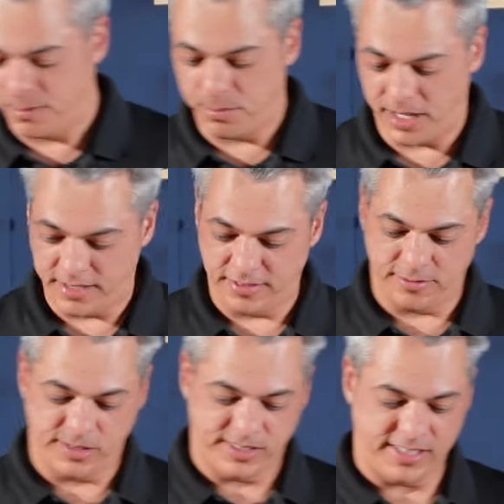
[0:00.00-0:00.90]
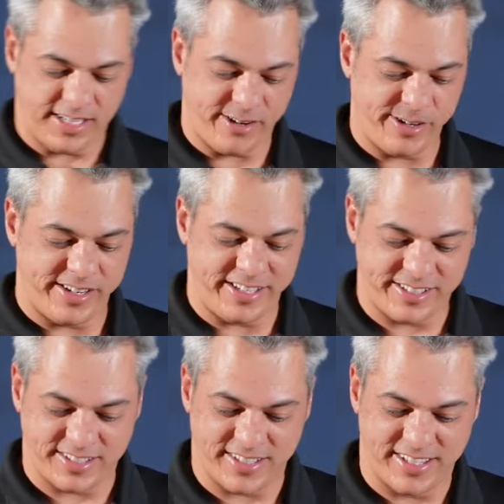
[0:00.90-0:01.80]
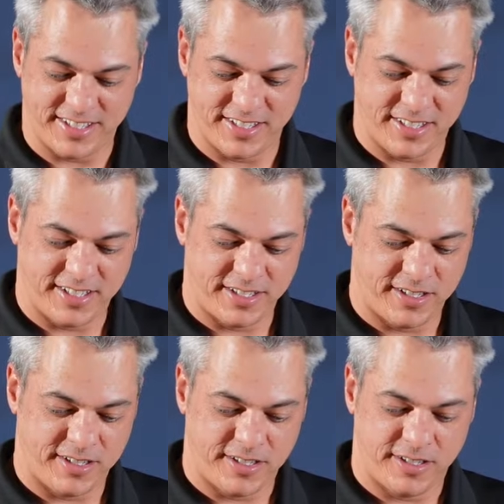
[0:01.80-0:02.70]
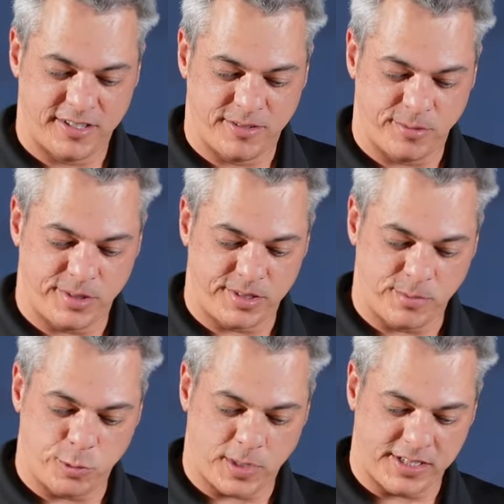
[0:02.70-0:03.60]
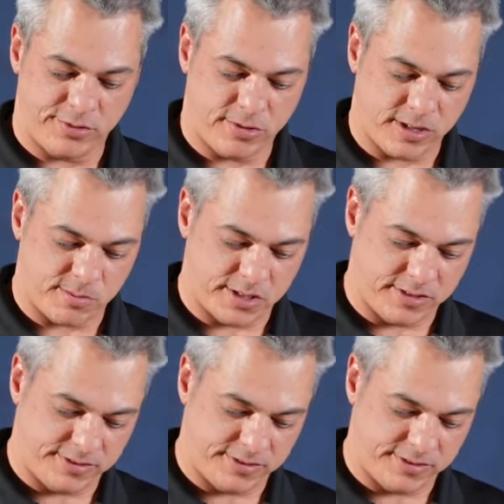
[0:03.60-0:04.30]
But we'll see how it is with some spiced rum.